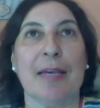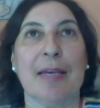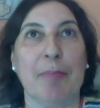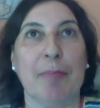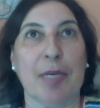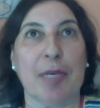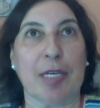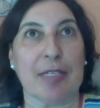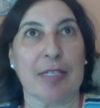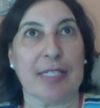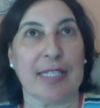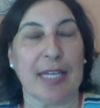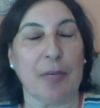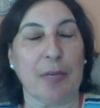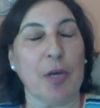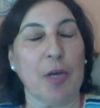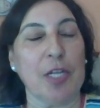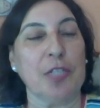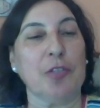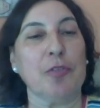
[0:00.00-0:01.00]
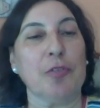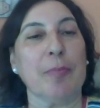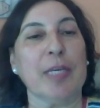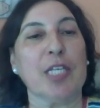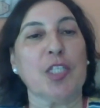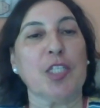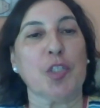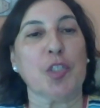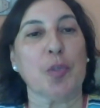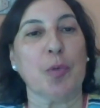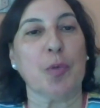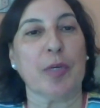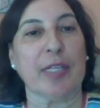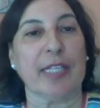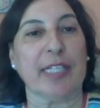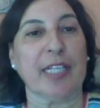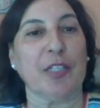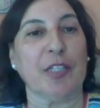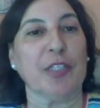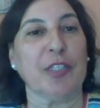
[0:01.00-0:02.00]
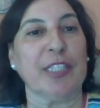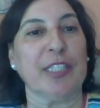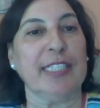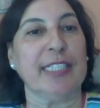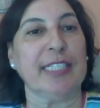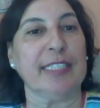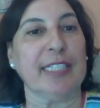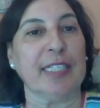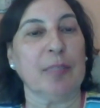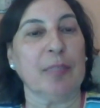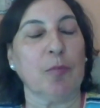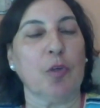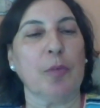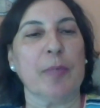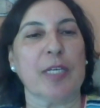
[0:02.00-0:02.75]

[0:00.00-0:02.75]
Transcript: because they wanted to make sure that I don't need it anymore,